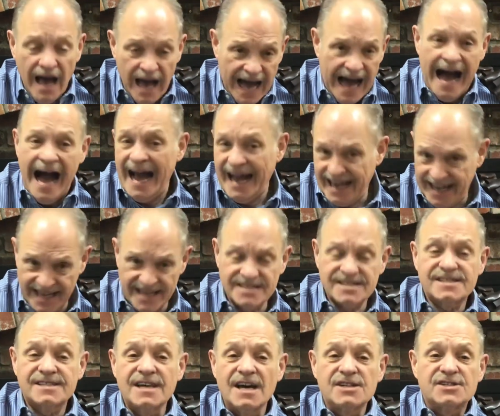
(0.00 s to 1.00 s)
I
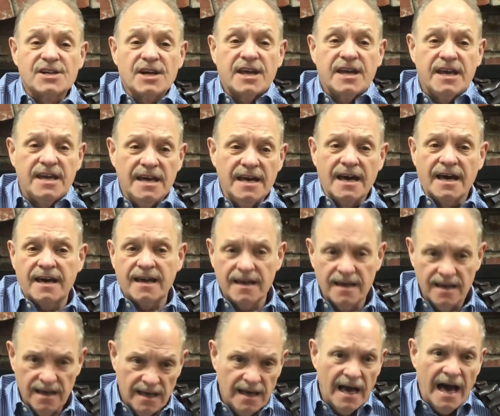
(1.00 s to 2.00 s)
get such a kick
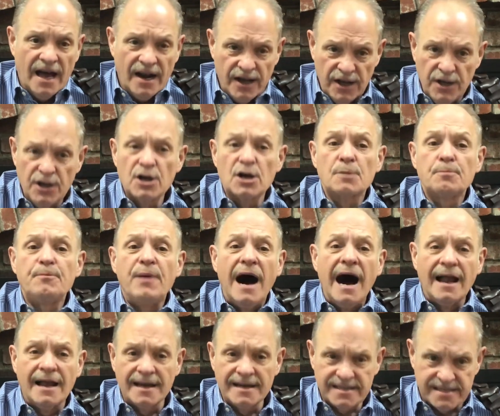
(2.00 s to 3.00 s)
out of your
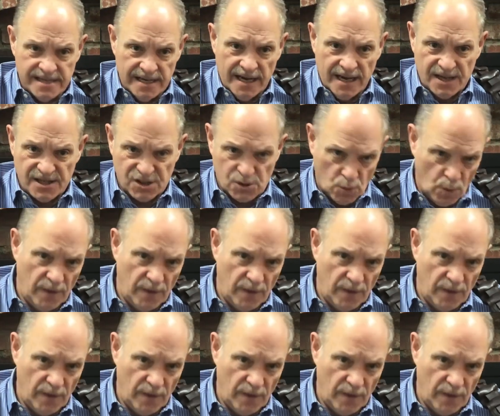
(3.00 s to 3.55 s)
politics